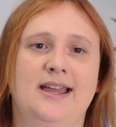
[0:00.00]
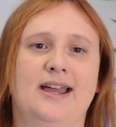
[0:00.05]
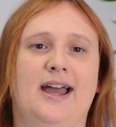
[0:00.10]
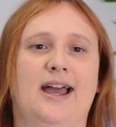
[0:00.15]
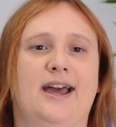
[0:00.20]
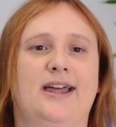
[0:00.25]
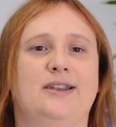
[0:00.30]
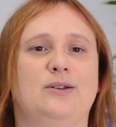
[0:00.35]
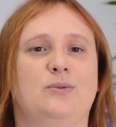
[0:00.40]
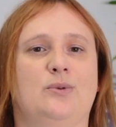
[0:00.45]

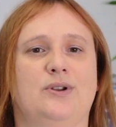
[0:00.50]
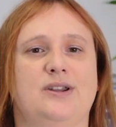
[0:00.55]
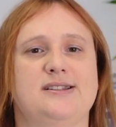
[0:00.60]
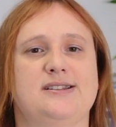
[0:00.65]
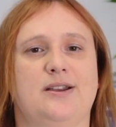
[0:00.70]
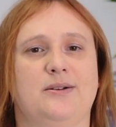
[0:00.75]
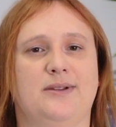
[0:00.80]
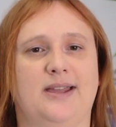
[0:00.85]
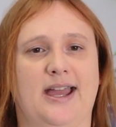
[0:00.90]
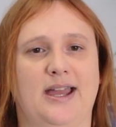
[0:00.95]
and what is
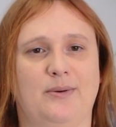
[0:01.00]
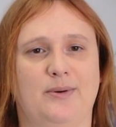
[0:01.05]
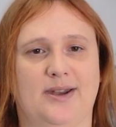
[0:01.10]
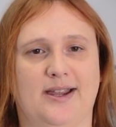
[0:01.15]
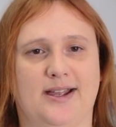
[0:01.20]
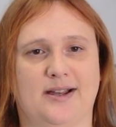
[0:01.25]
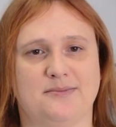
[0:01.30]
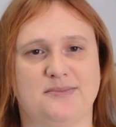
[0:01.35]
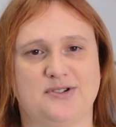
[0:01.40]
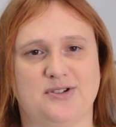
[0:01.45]
okay when it
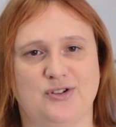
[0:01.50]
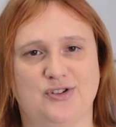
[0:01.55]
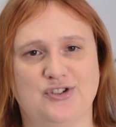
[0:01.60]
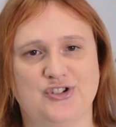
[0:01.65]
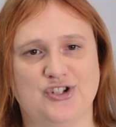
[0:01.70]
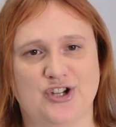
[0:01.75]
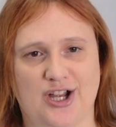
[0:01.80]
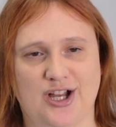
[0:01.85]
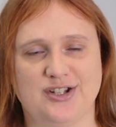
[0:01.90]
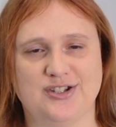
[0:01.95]
comes to
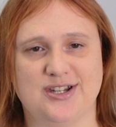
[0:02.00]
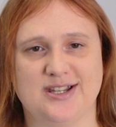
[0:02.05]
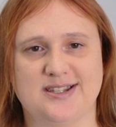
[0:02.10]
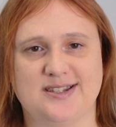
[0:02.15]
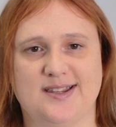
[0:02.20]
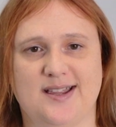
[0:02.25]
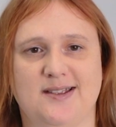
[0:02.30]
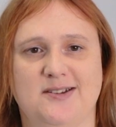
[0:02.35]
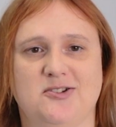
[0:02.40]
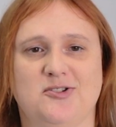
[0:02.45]
charging
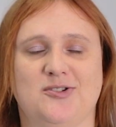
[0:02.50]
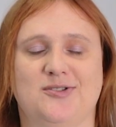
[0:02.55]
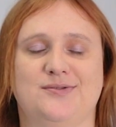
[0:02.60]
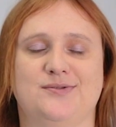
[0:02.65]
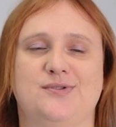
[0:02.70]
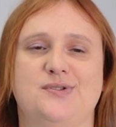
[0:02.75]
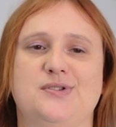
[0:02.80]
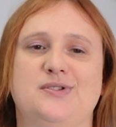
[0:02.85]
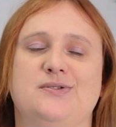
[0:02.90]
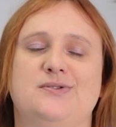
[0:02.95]

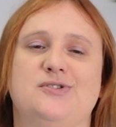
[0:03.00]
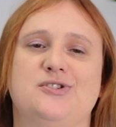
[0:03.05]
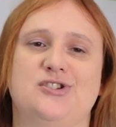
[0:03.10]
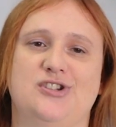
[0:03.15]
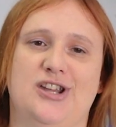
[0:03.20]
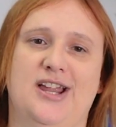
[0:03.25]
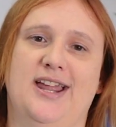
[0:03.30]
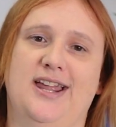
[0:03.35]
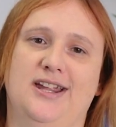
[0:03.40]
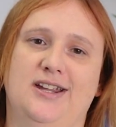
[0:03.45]
stations,
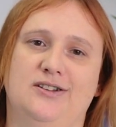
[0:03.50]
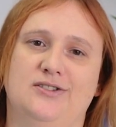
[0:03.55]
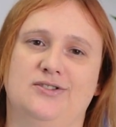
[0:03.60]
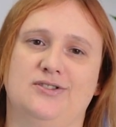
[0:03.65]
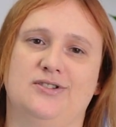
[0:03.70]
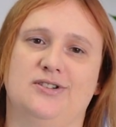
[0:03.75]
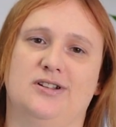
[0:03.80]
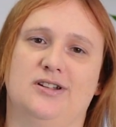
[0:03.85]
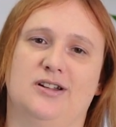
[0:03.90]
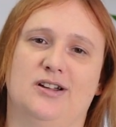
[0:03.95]

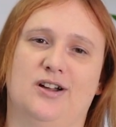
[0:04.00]
changed.